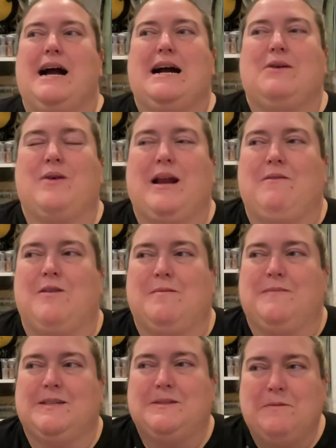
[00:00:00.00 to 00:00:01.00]
When I woke up
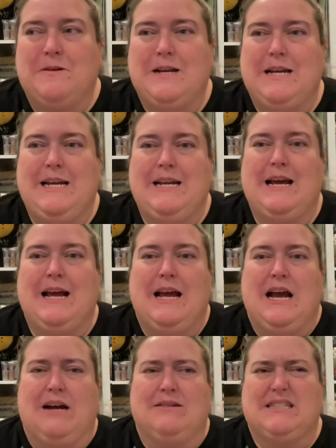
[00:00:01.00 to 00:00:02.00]
this morning,
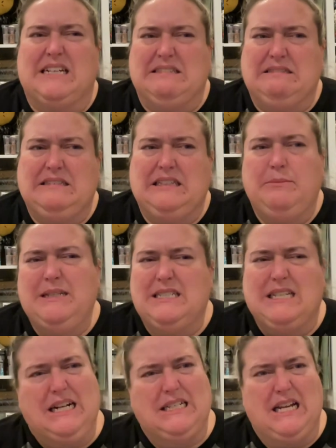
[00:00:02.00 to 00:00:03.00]
I was like, oh, let me just
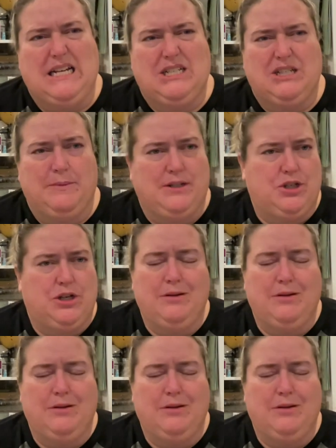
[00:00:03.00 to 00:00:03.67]
take a test, just make sure.